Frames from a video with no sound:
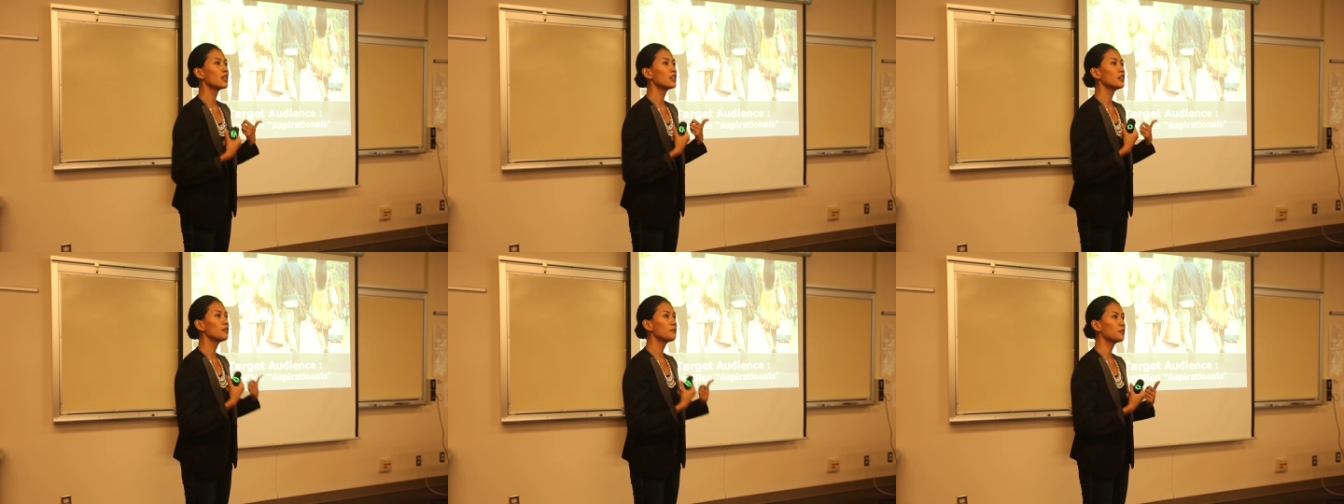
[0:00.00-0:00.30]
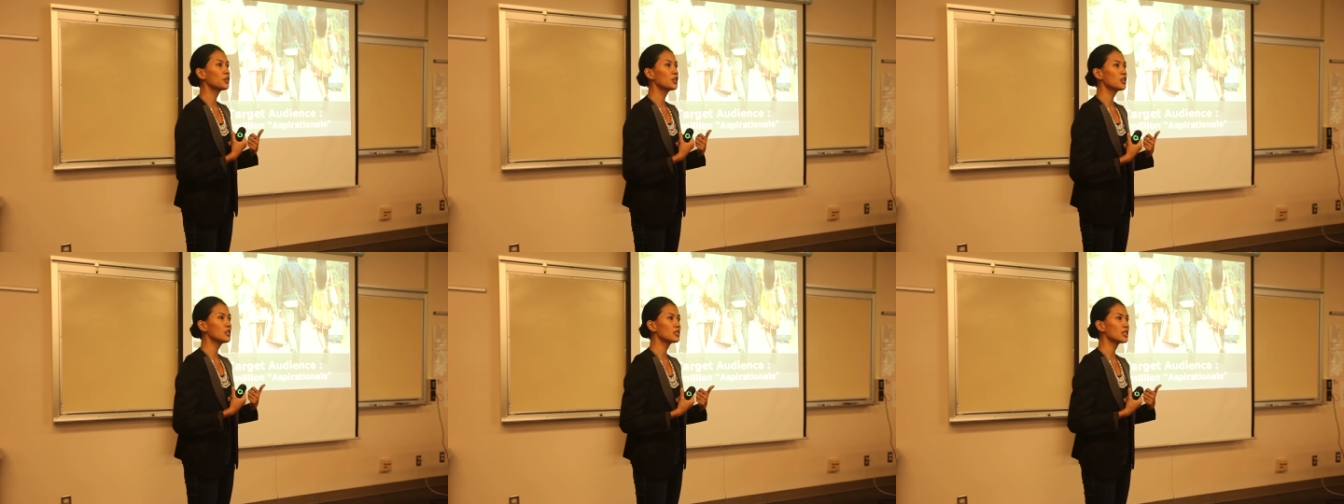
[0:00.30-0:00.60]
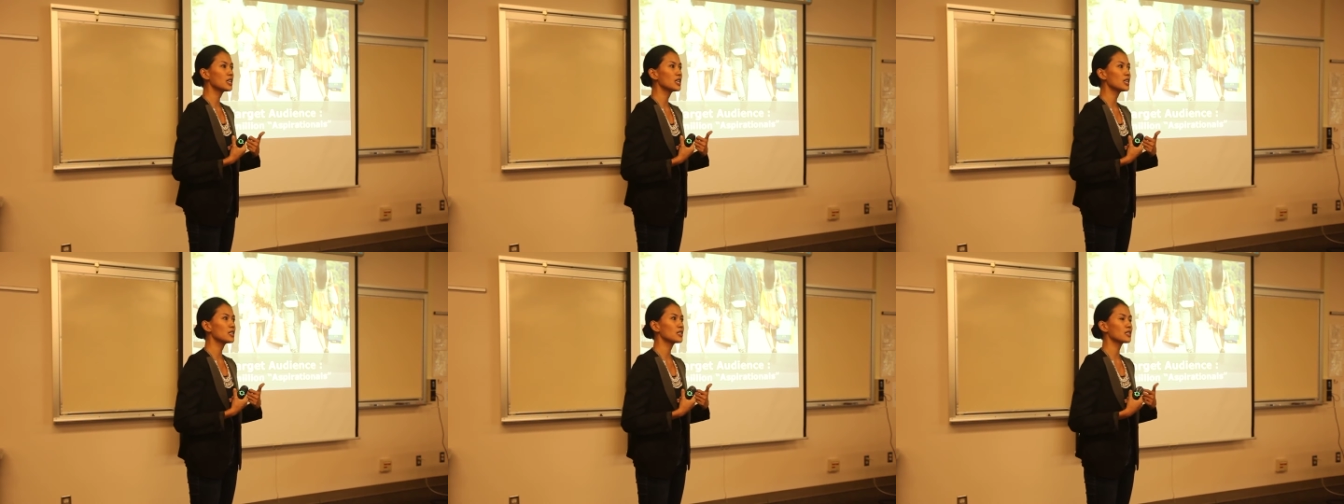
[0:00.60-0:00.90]
The first
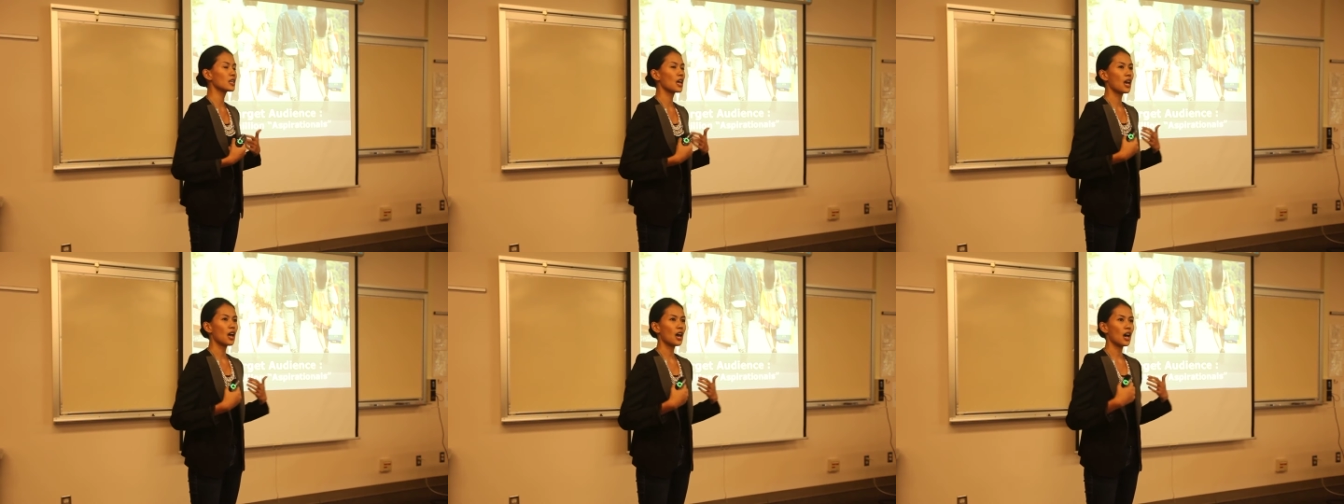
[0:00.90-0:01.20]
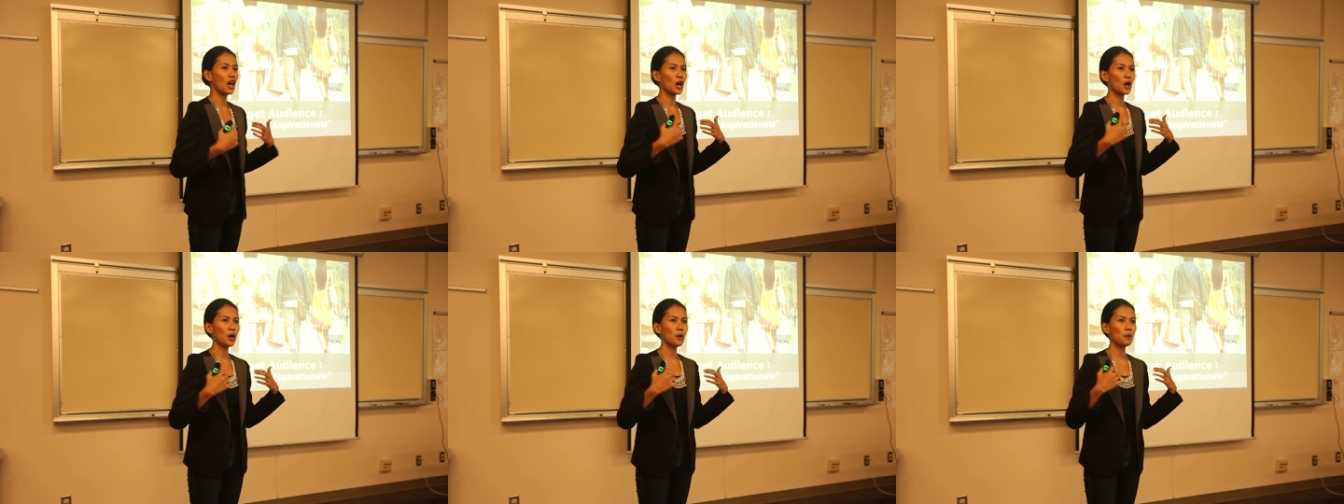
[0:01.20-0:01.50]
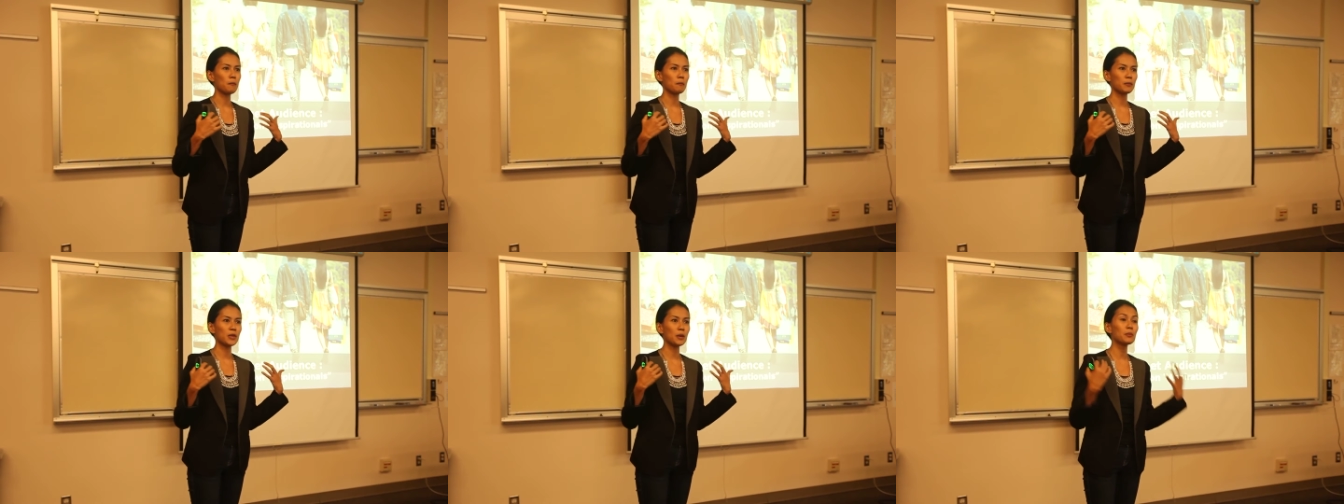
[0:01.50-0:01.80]
is uh,
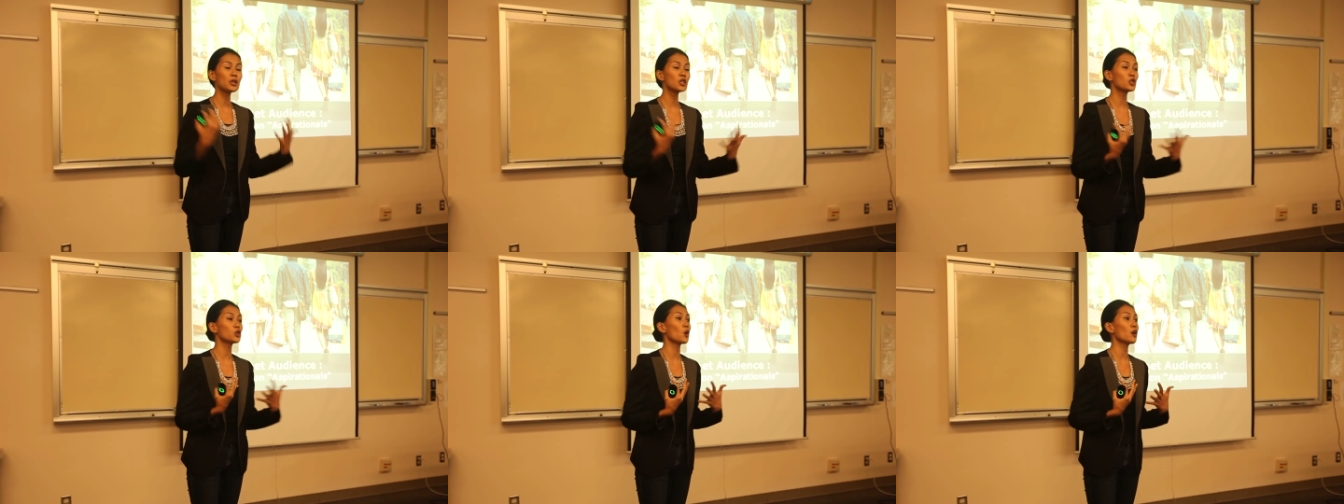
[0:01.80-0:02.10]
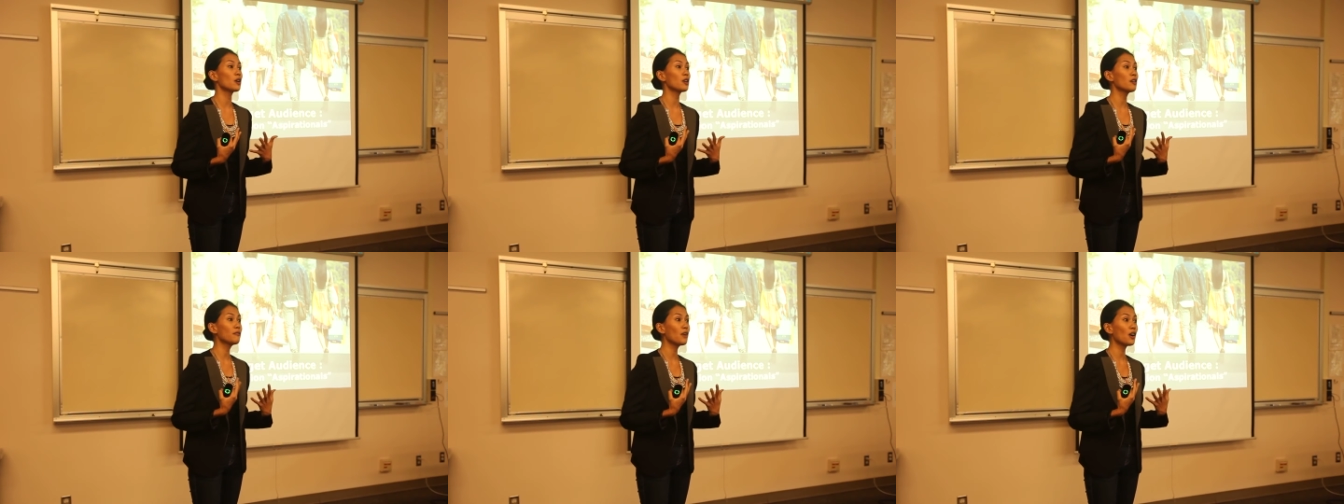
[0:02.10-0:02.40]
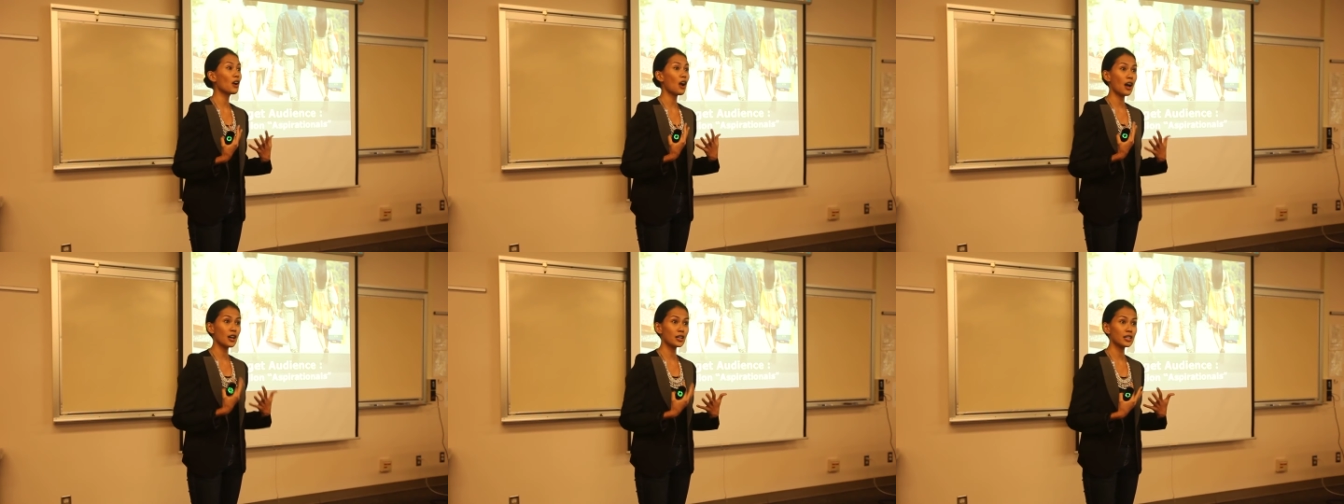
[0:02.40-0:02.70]
the majority of our
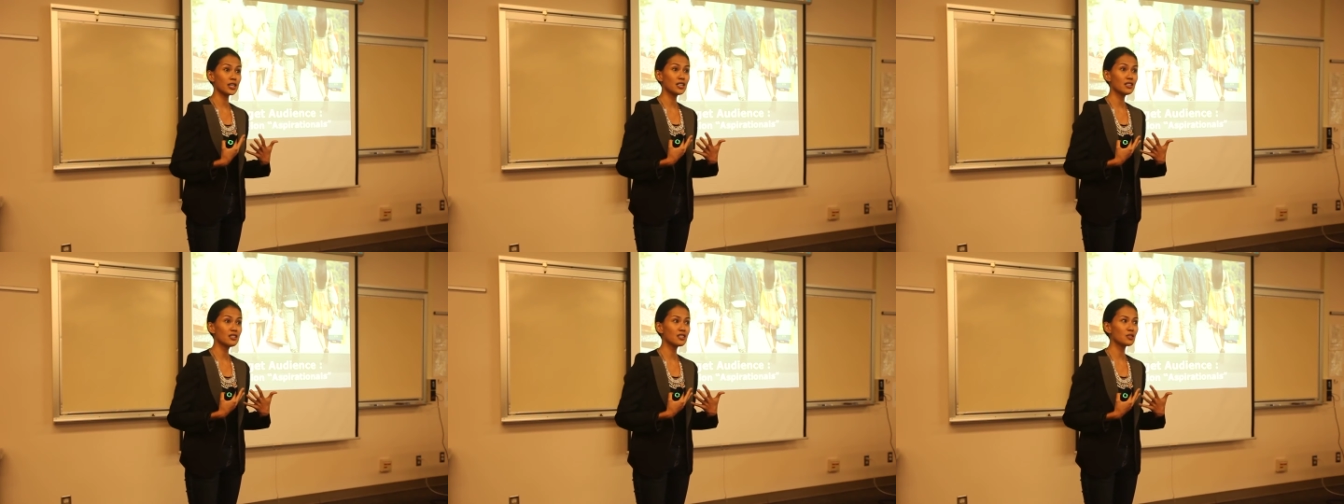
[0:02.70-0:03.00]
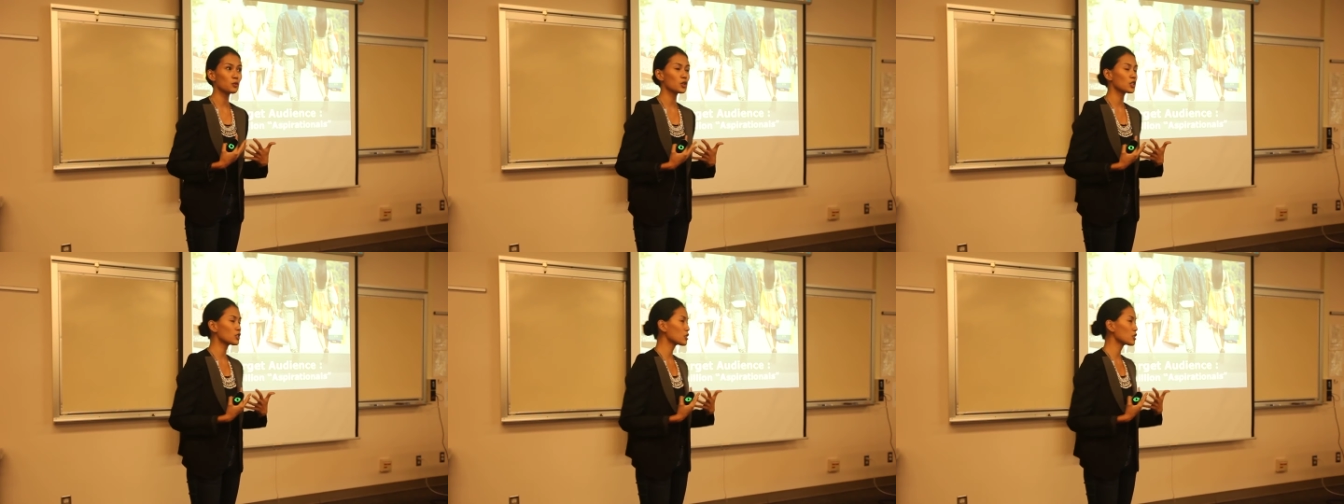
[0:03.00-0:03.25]
audience, which